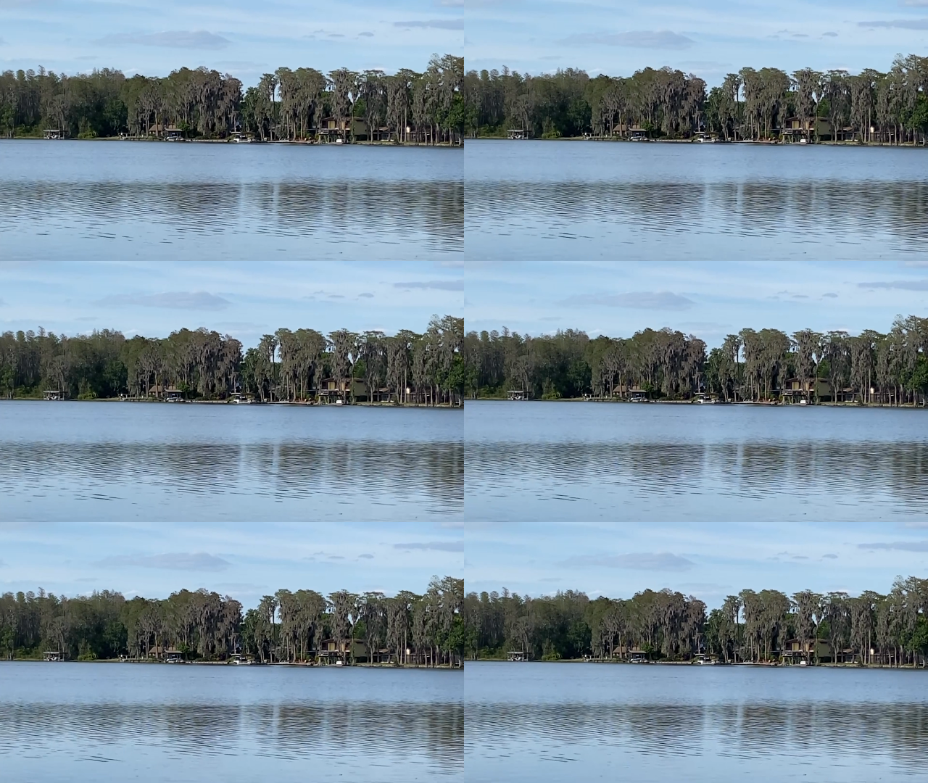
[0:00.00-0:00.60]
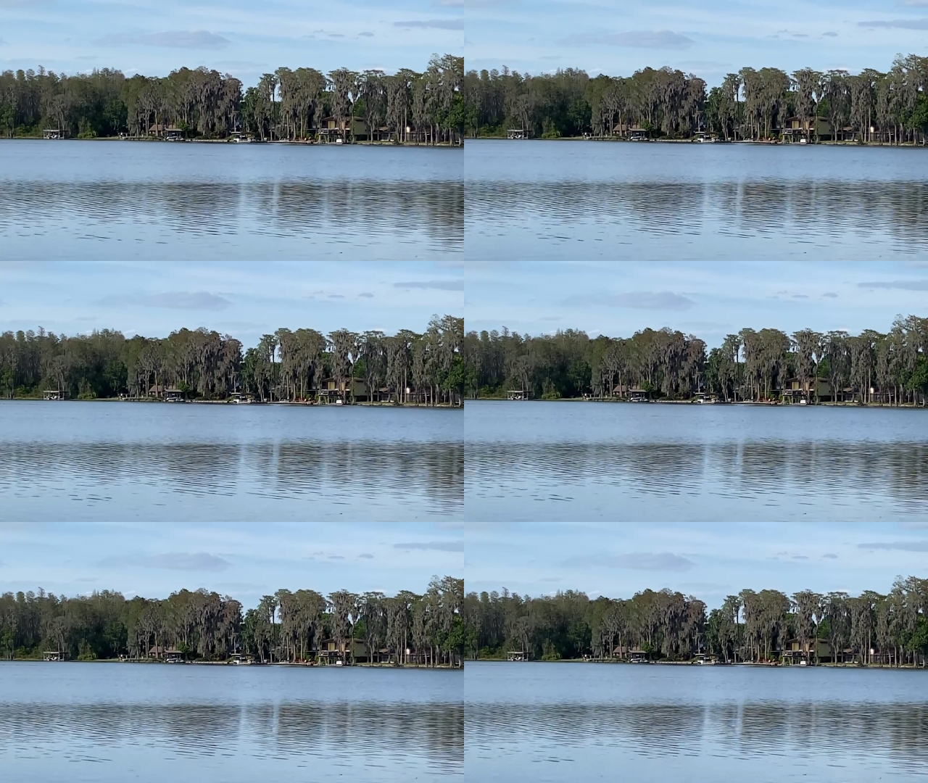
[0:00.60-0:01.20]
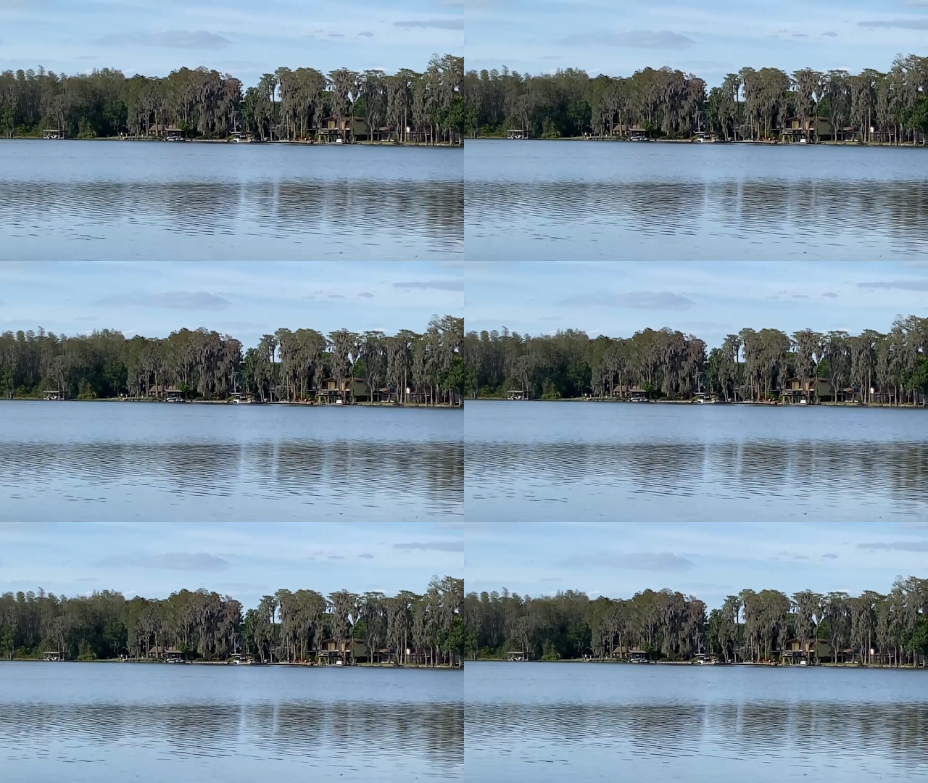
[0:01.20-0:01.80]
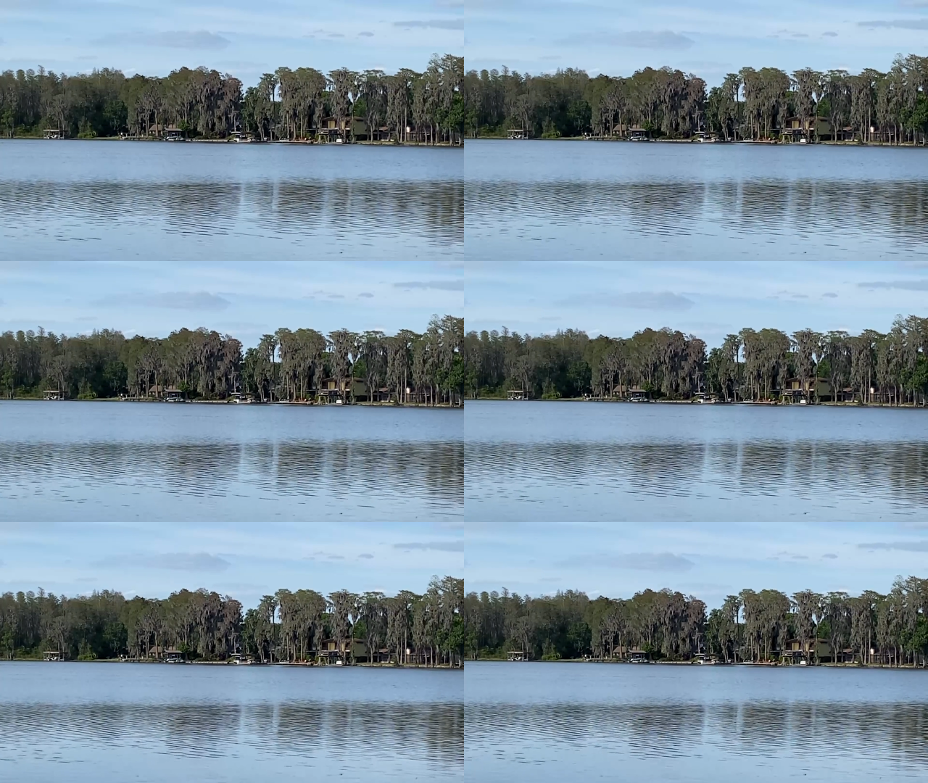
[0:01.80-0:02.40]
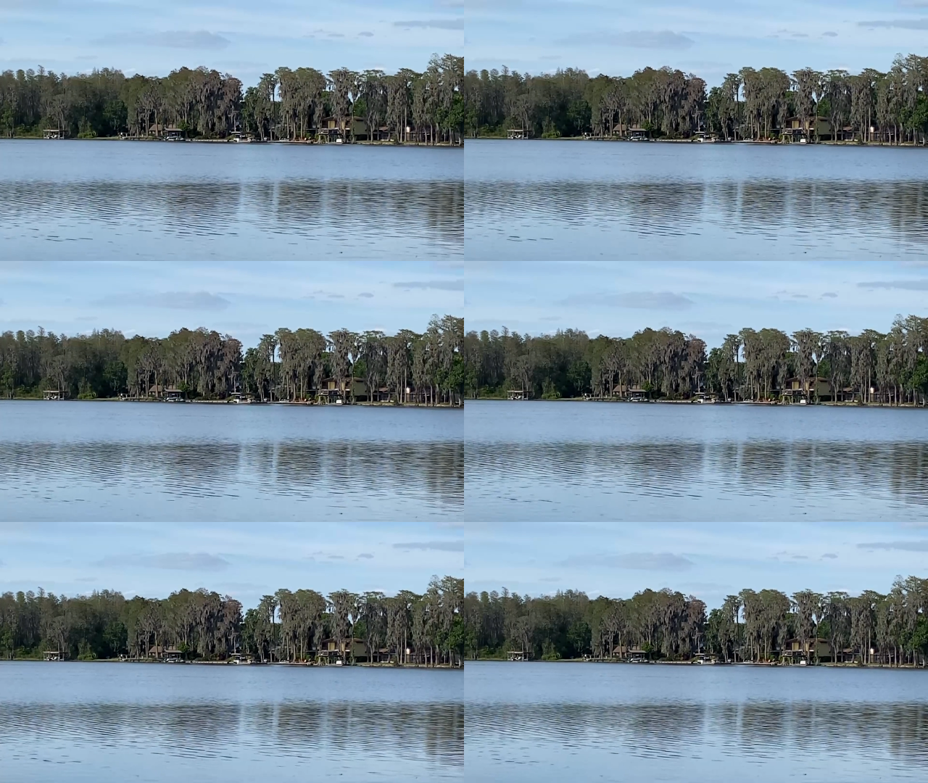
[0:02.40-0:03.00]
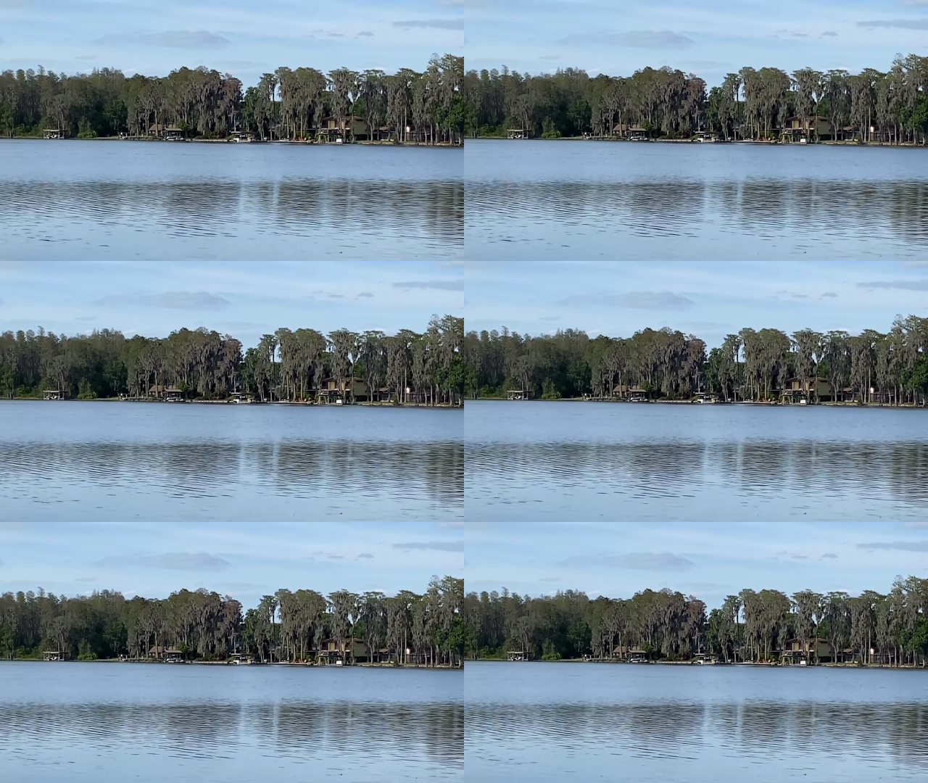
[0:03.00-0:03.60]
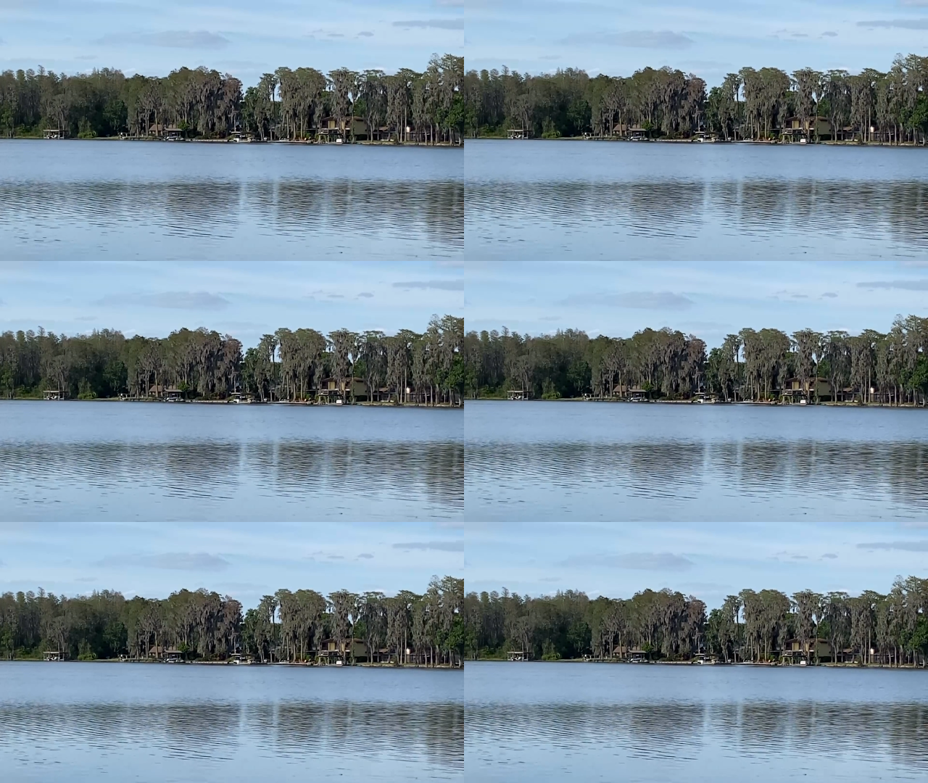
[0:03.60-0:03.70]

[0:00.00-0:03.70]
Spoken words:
Nobody's mouth can be seen.